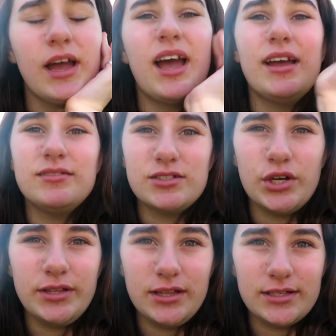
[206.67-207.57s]
And
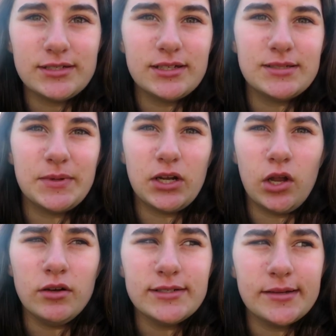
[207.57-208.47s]
sorry that this has been a
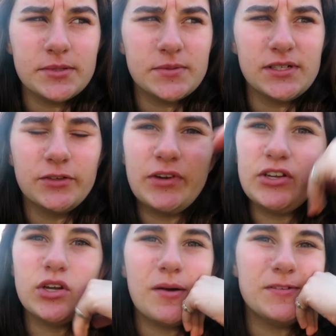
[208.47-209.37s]
long time since we've done a
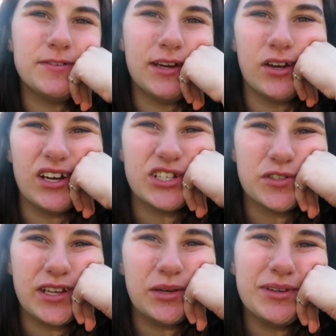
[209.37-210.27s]
reading your comments video, I just
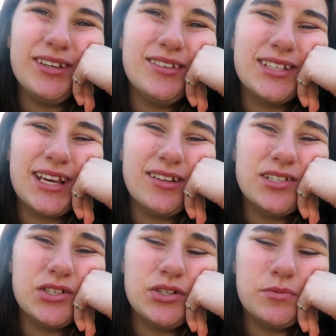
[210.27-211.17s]
felt like we didn't need
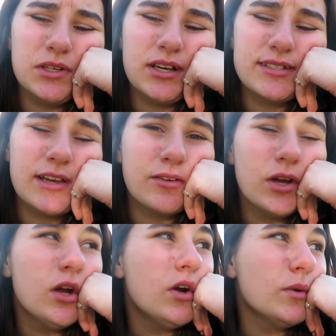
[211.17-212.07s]
to because I
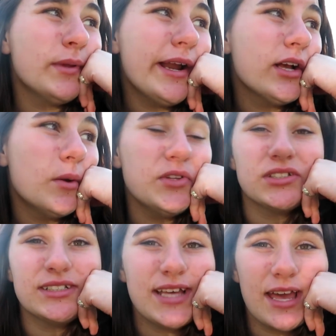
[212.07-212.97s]
reply to comments
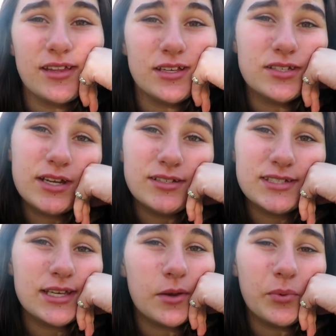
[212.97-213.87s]
on the daily, so I
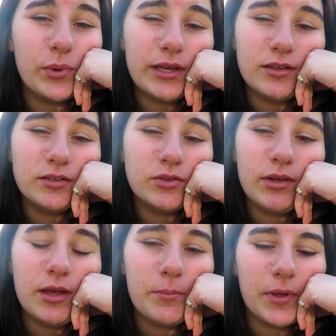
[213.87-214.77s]
didn't see a point in
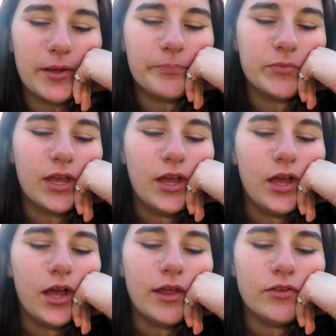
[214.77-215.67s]
doing it, but
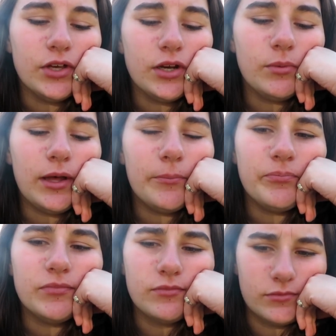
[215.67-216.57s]
I thought, you know what,
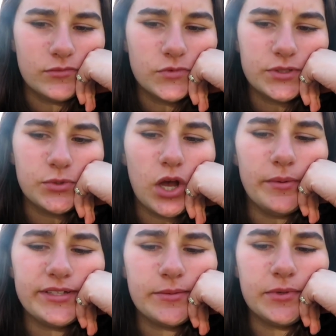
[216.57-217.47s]
some
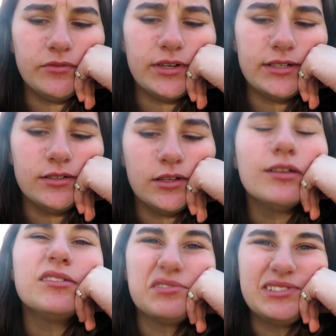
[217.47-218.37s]
comments have been written,
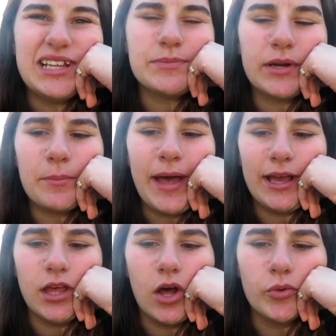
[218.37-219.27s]
let's bring it
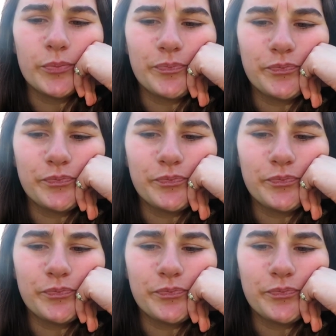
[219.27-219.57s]
back, y'all.